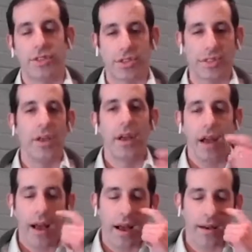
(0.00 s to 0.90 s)
Just
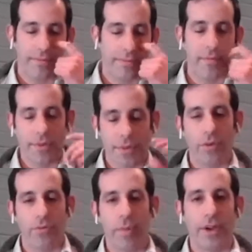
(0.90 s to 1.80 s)
uh, you know,
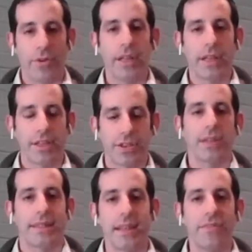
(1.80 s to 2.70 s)
Rabbi Greenland
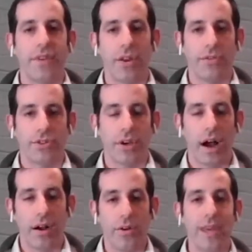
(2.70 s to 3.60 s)
does live here in
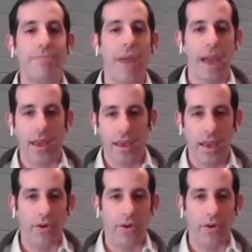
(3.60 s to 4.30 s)
Chicago. He may Uh-oh.